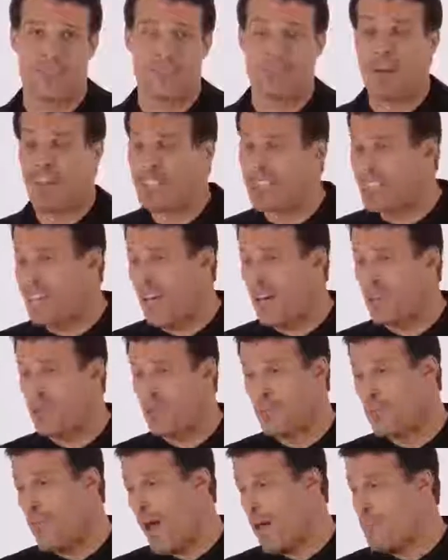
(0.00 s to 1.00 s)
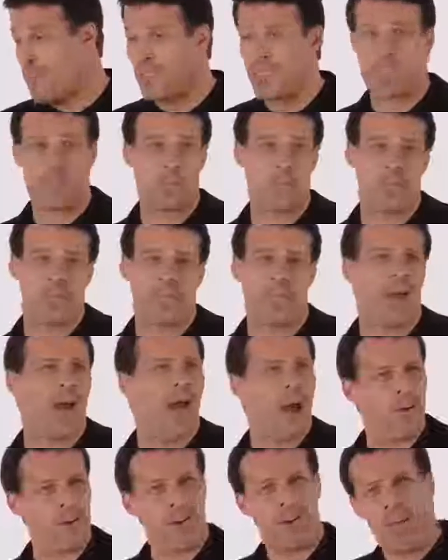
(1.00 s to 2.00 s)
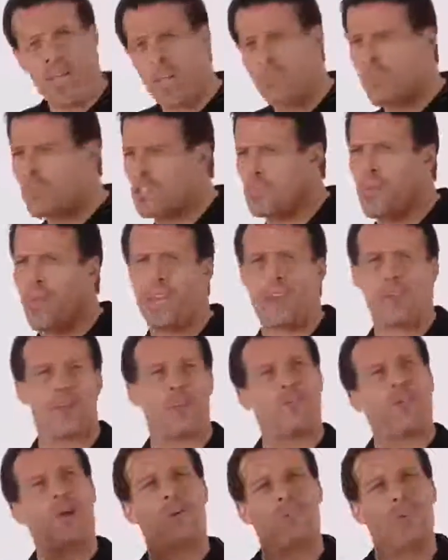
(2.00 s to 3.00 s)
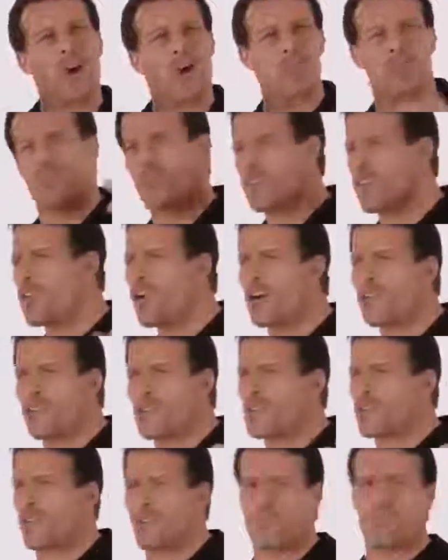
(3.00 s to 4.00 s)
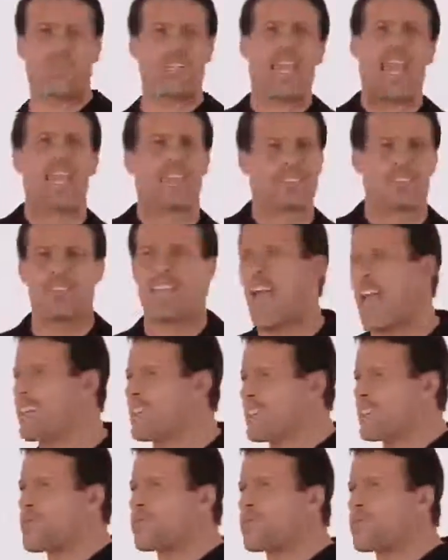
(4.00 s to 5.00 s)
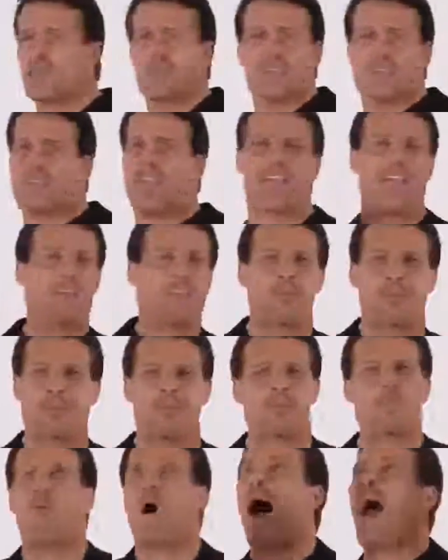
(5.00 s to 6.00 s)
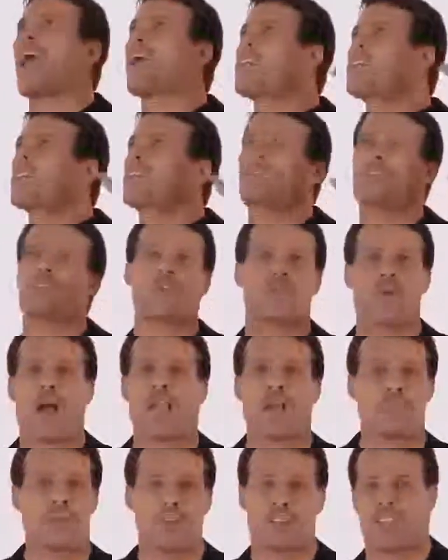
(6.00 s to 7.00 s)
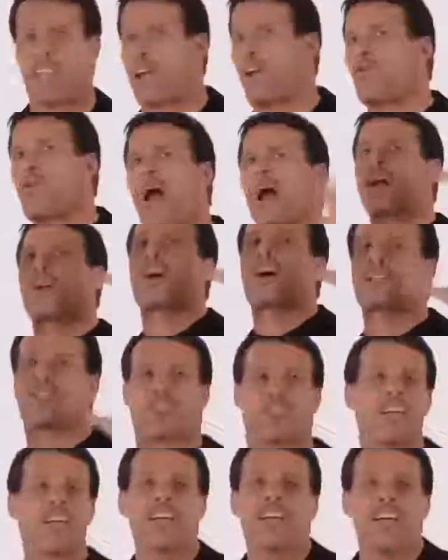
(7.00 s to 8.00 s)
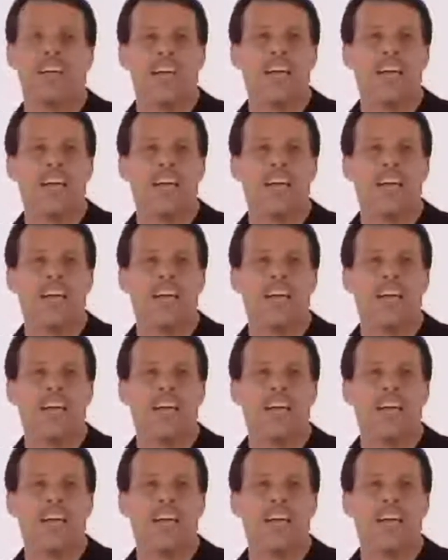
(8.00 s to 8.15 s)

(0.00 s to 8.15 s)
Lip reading: Myself and my business people say, how do you get up and speak? And you have no notes and you go for 3 days and nights and the room is like, everybody's wired and it's incredible. It's like a rock concert.